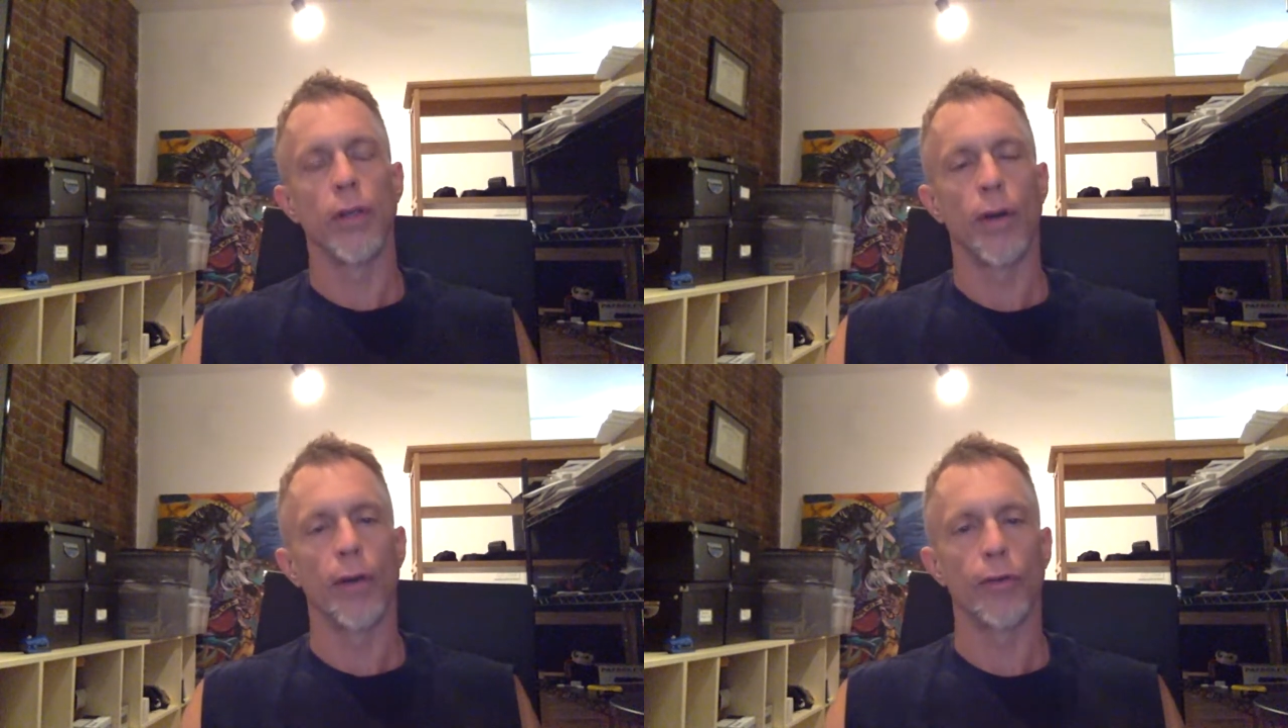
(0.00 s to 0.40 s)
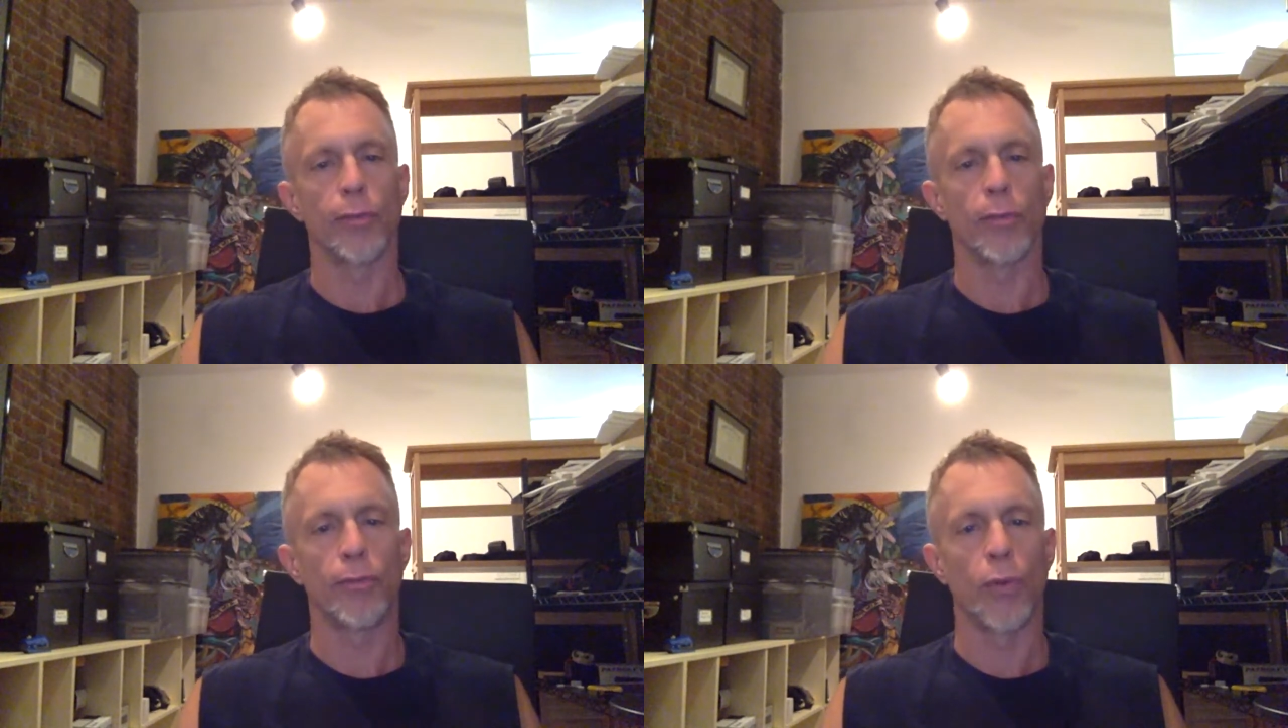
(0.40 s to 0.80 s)
hours
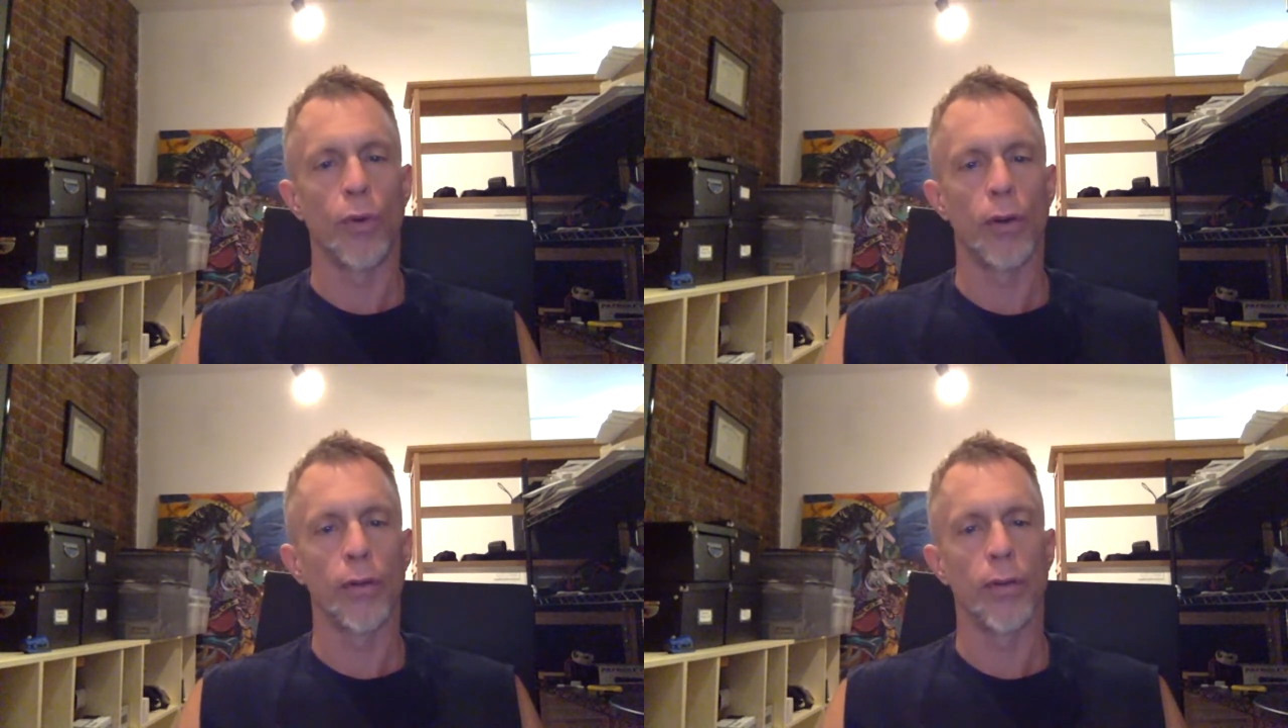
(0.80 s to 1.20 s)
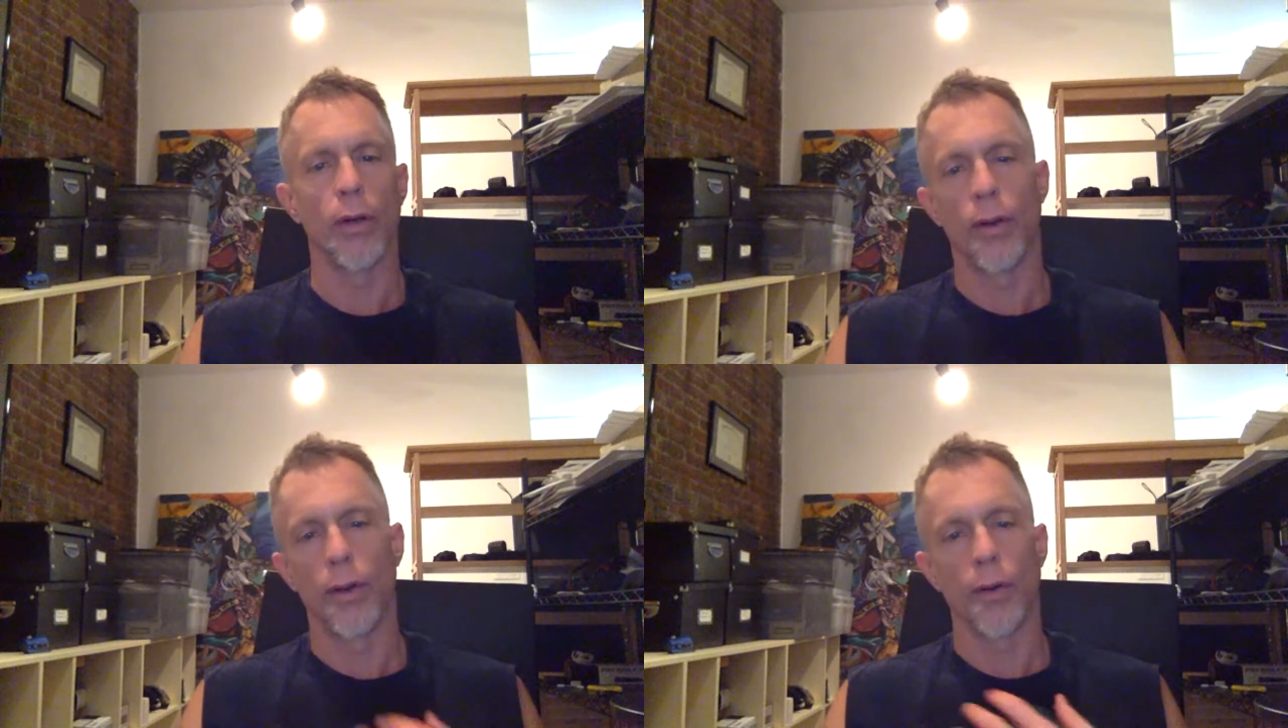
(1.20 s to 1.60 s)
before,
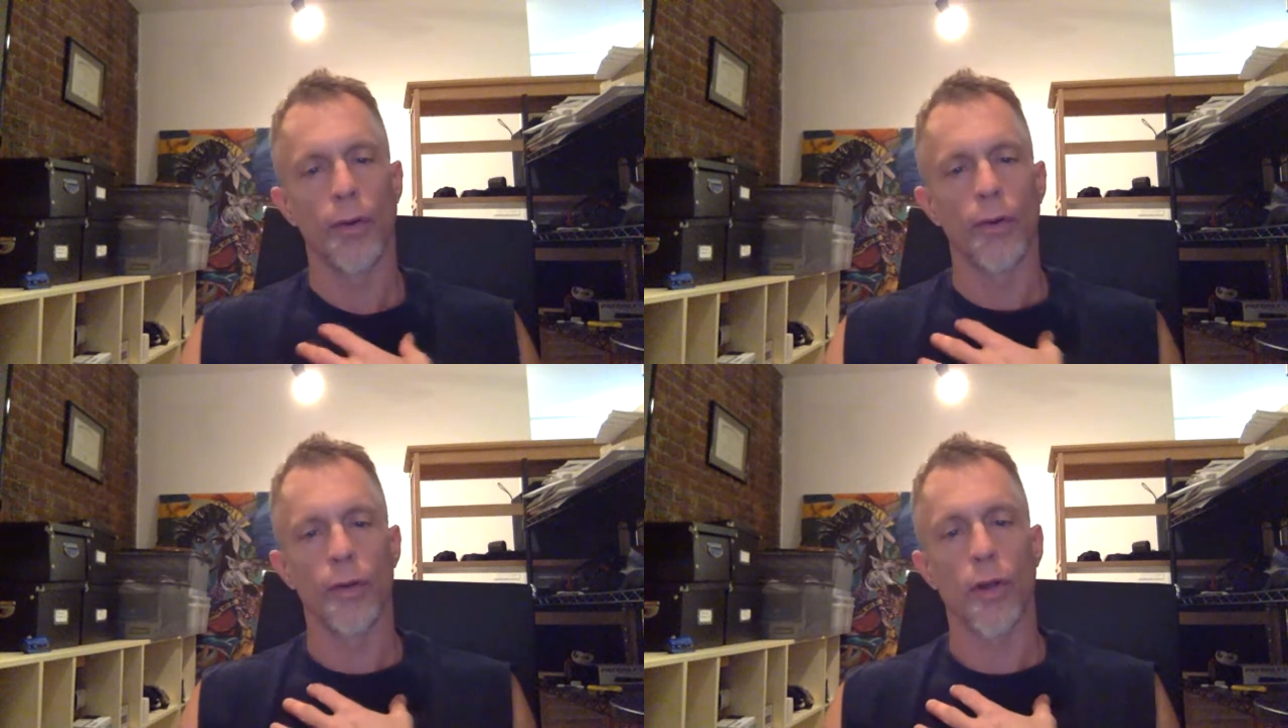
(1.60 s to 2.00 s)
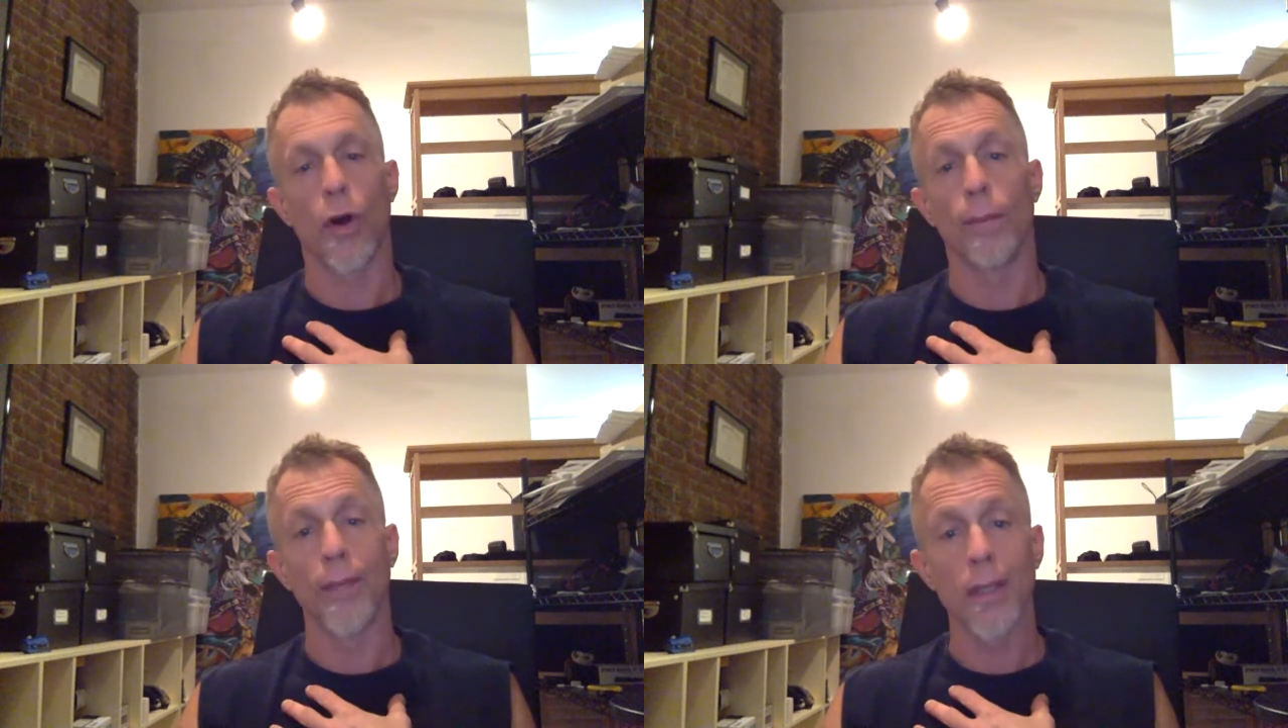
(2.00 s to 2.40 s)
or to
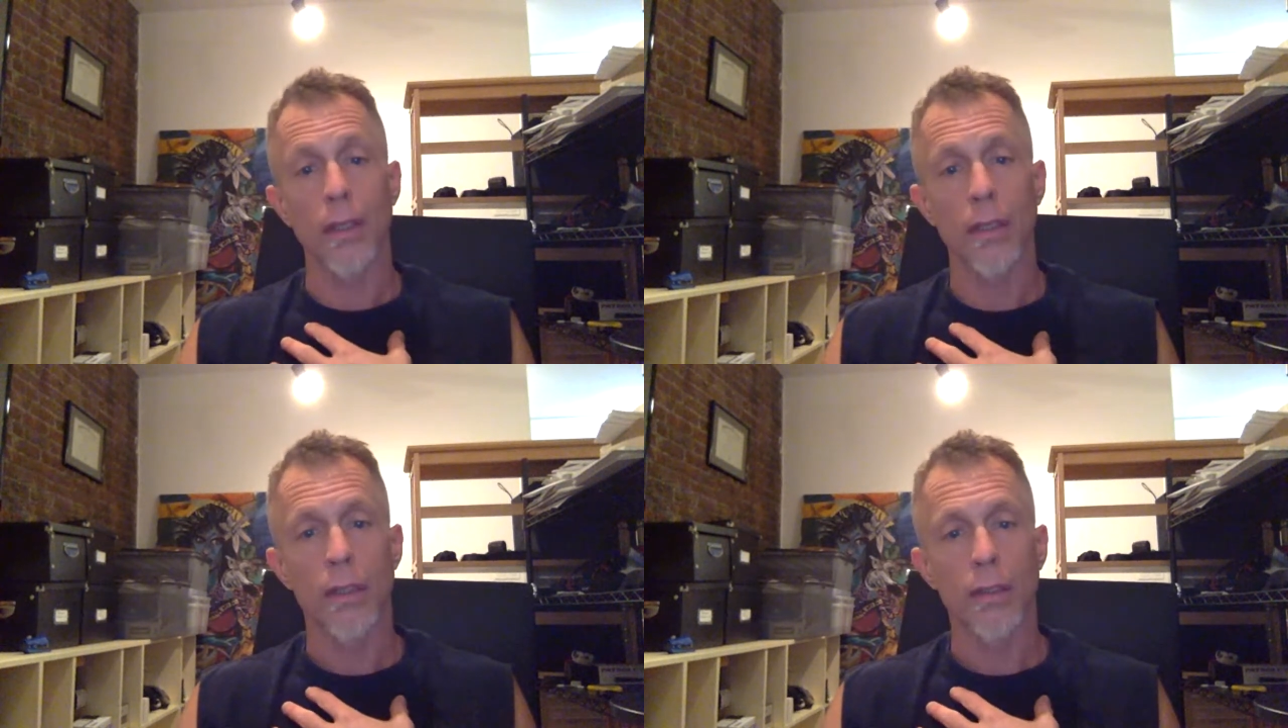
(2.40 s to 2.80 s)
call me